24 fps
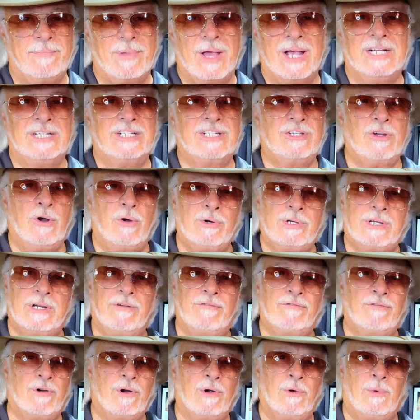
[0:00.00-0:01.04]
I soaked it
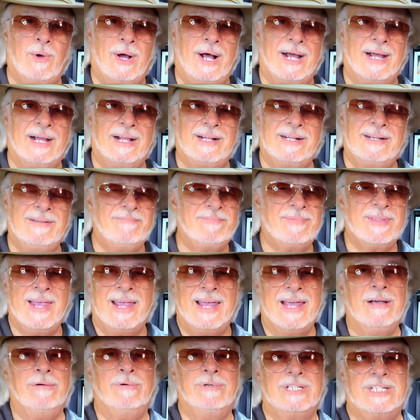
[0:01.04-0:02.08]
for a while,
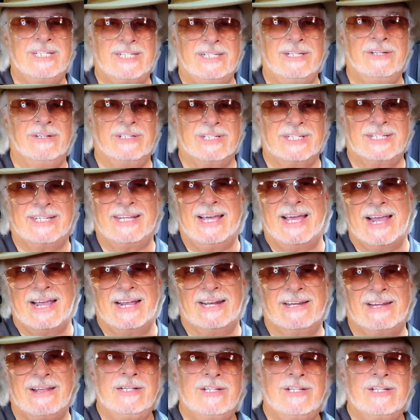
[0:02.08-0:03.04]
it was still stained.